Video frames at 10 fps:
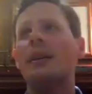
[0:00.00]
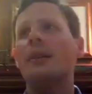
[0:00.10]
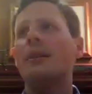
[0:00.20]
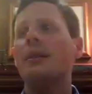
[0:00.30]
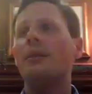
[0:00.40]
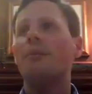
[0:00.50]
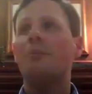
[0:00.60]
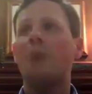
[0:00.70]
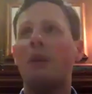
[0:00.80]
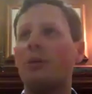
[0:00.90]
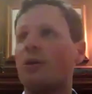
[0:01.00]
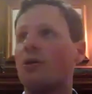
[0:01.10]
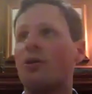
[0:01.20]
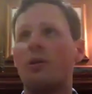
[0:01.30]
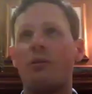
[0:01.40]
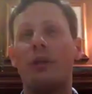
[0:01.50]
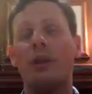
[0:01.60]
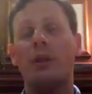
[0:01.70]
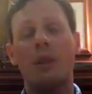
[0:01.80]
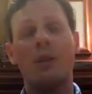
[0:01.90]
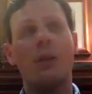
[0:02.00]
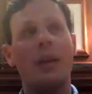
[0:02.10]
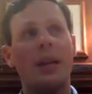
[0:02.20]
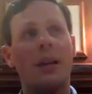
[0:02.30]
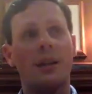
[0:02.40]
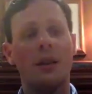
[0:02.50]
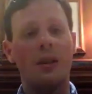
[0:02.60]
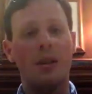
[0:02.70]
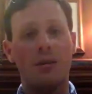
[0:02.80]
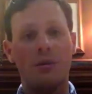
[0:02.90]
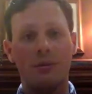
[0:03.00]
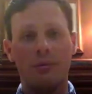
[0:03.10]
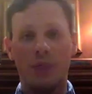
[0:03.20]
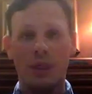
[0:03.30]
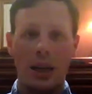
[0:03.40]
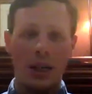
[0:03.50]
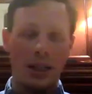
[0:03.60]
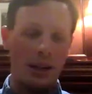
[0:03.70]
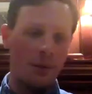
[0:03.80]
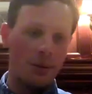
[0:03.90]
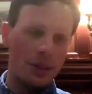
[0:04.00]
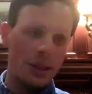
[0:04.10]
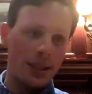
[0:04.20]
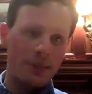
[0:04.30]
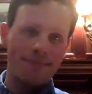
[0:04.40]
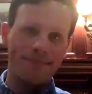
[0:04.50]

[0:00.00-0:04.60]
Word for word: you know, publishers should have really been grading on a curve, but not everyone did.